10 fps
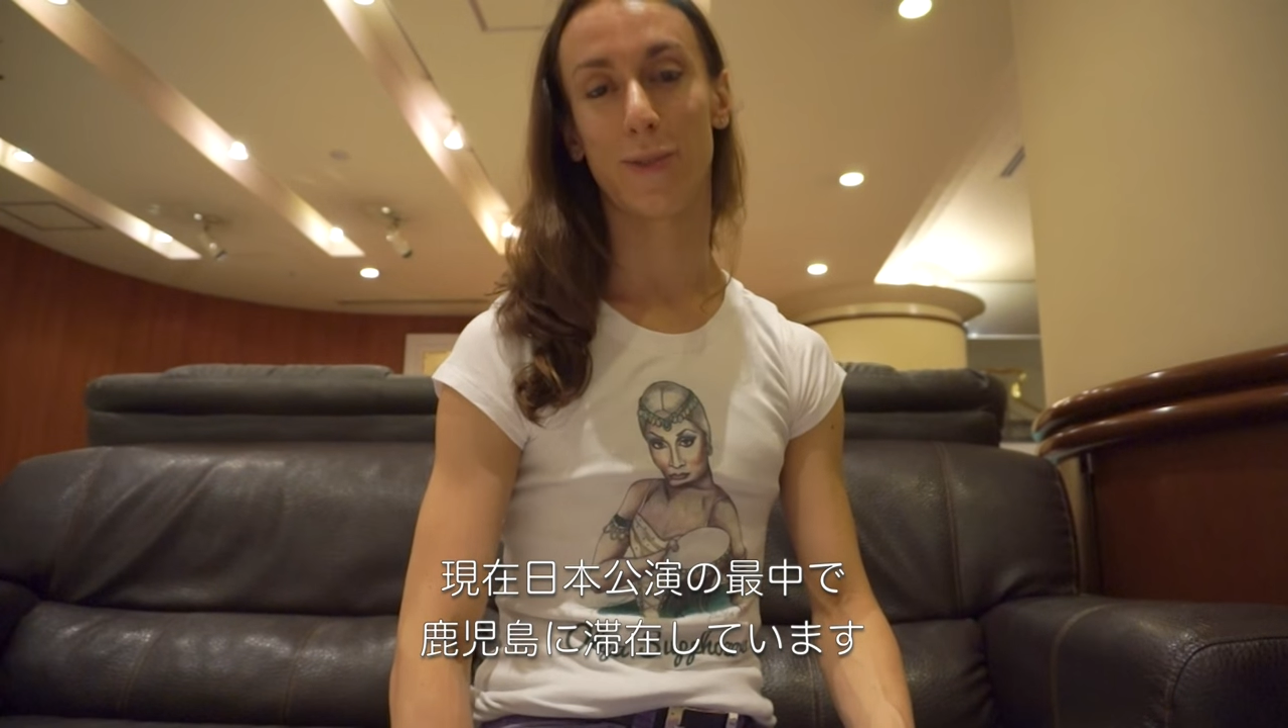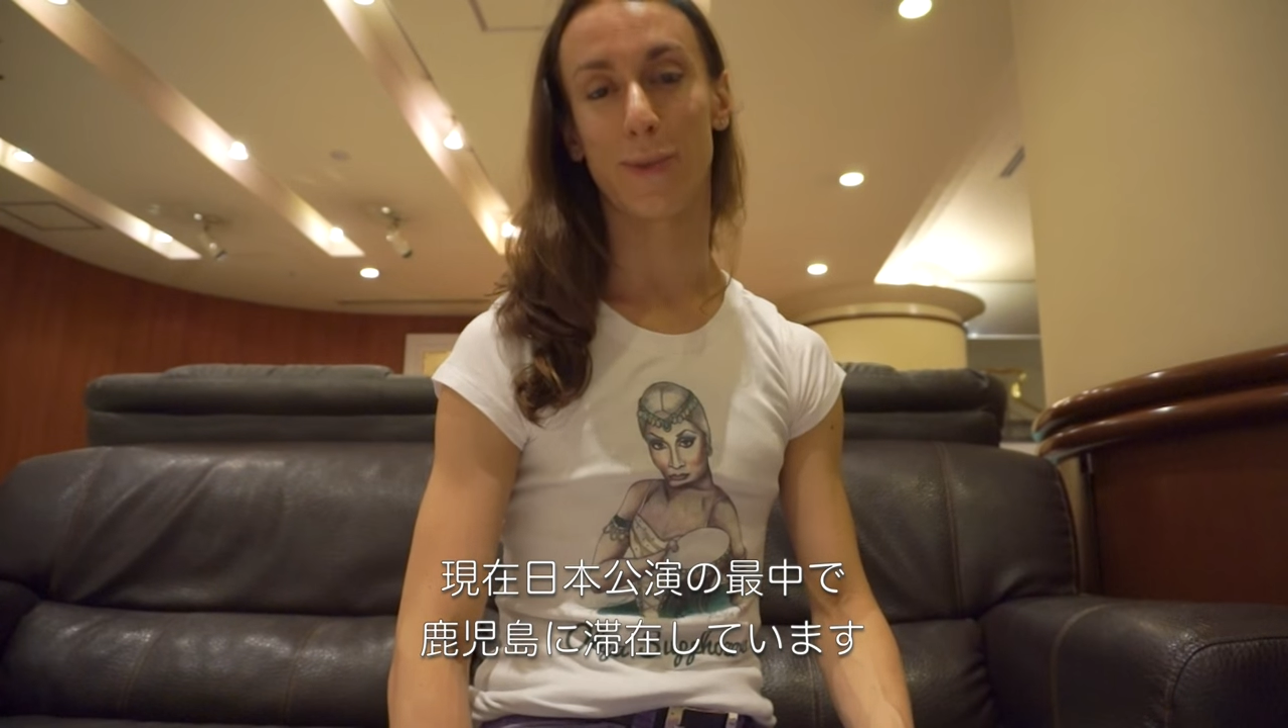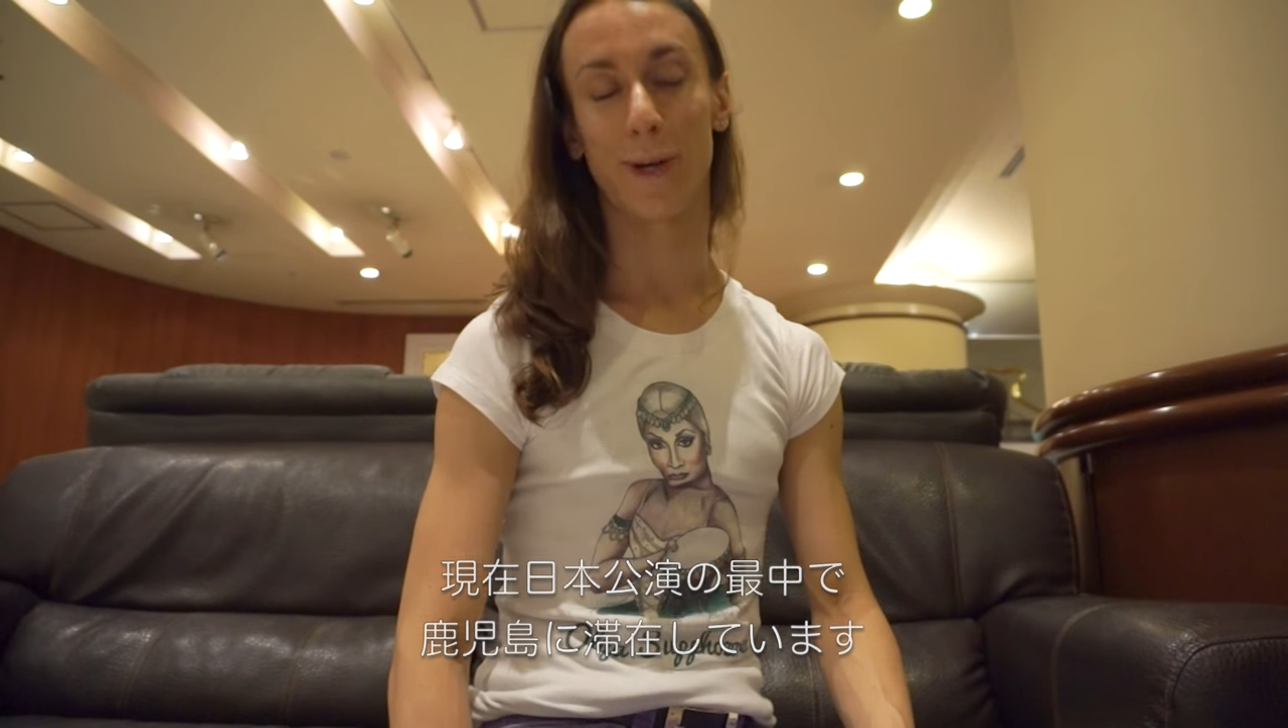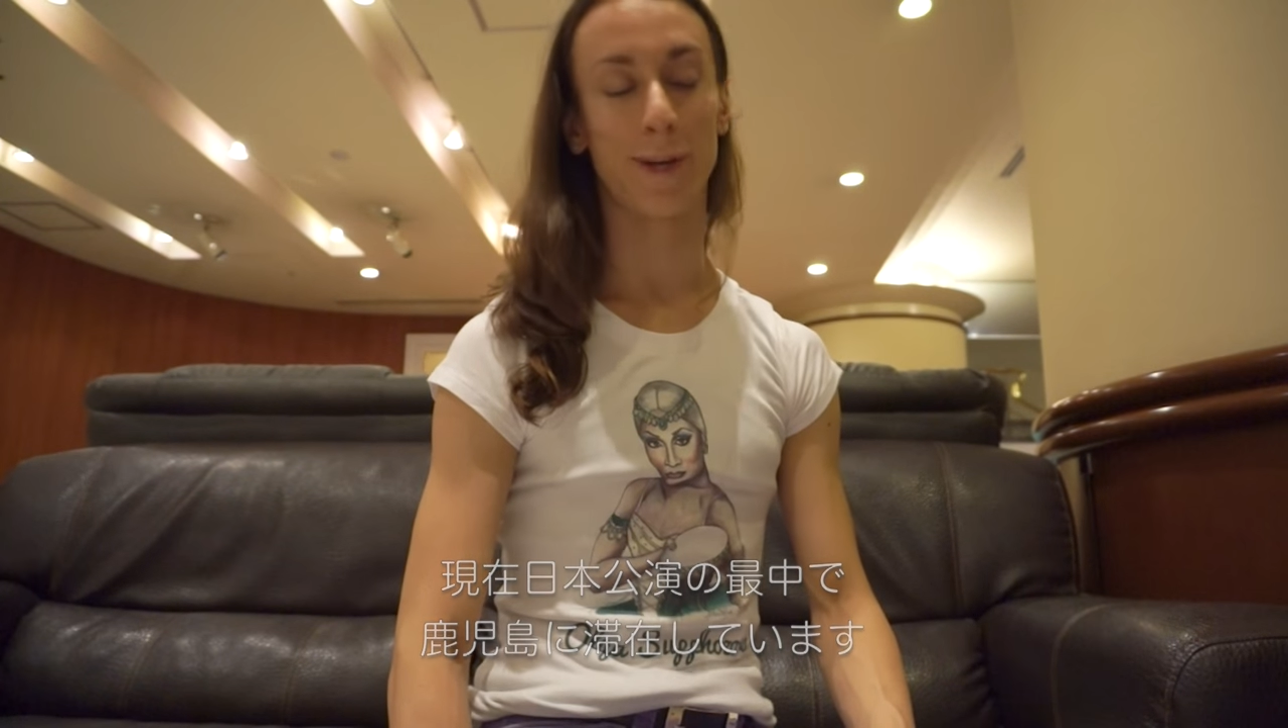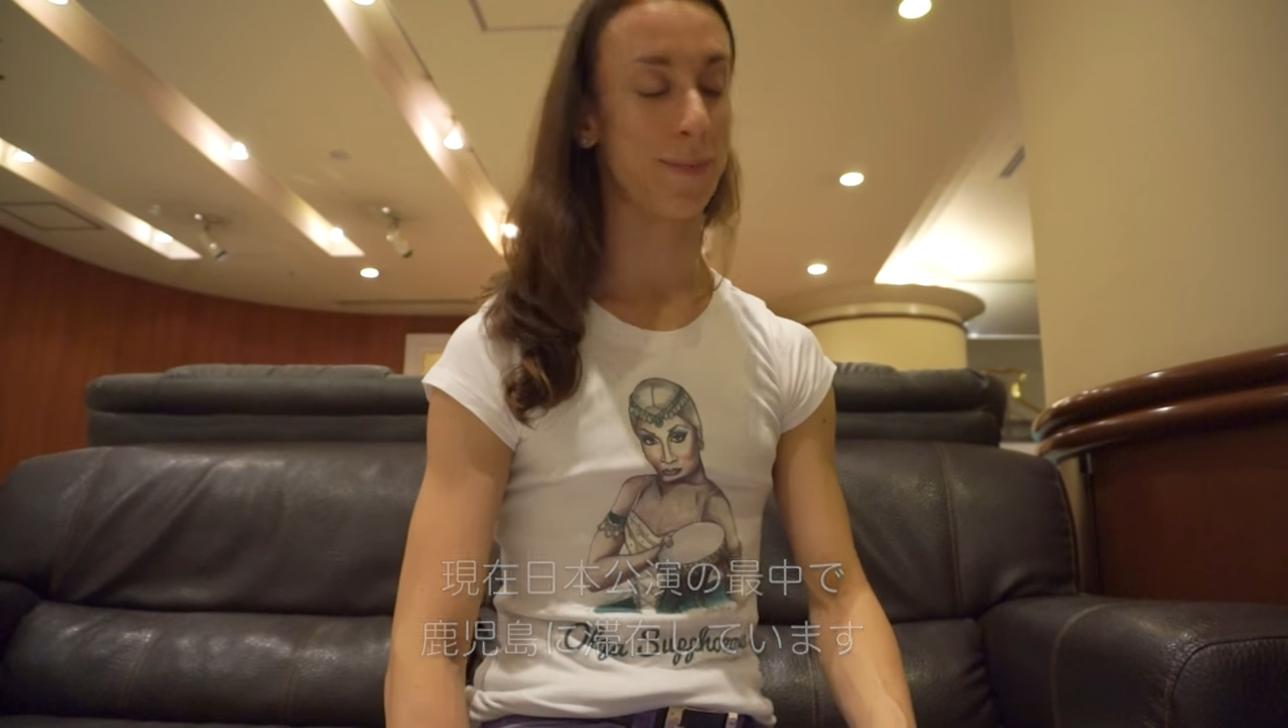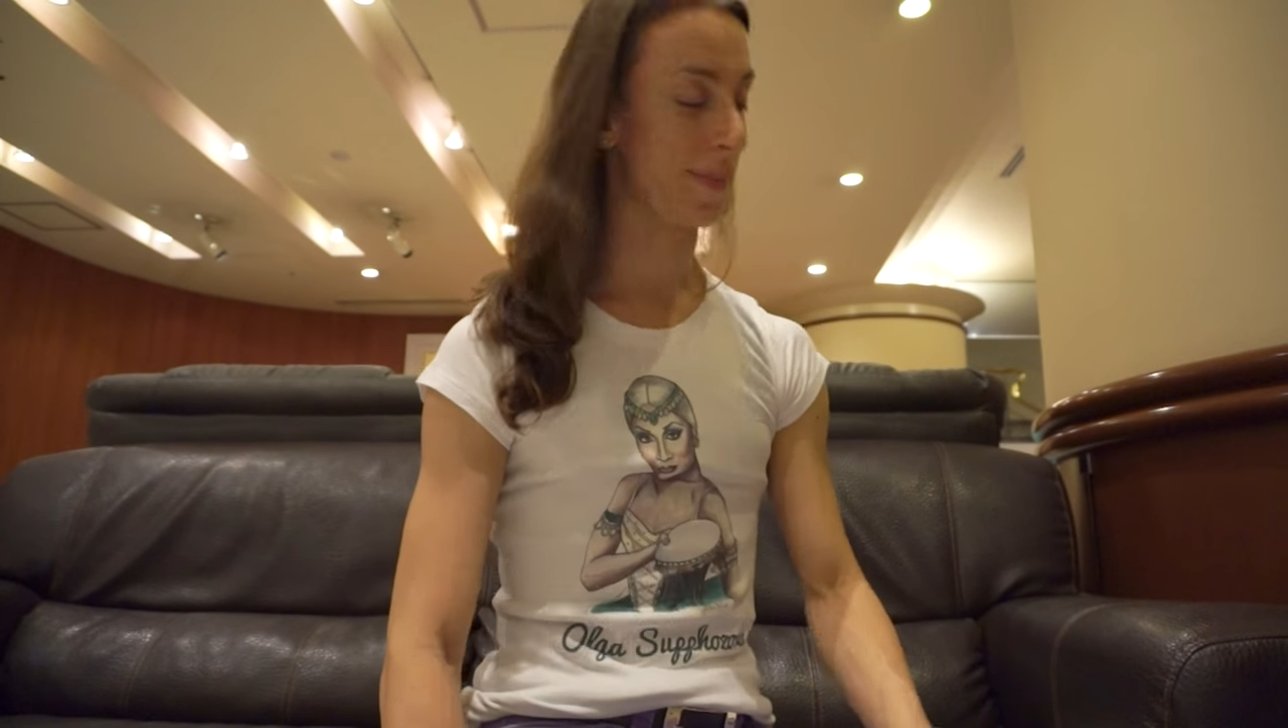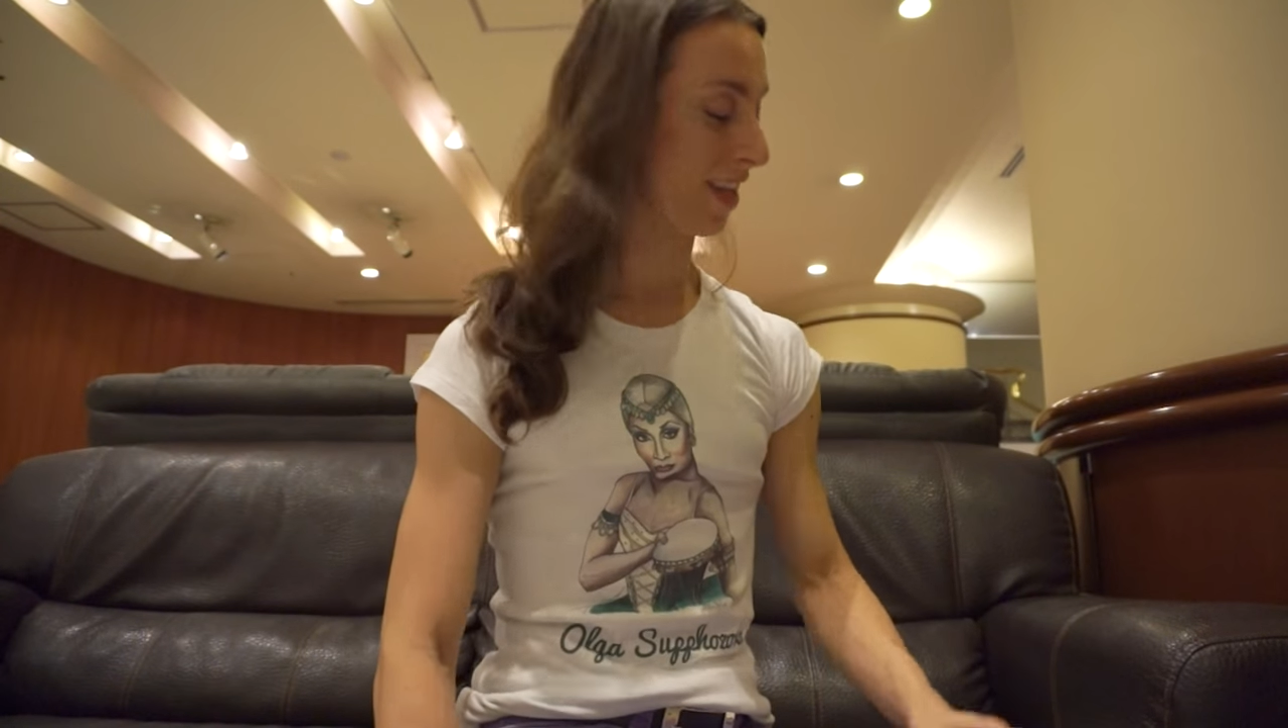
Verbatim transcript: tour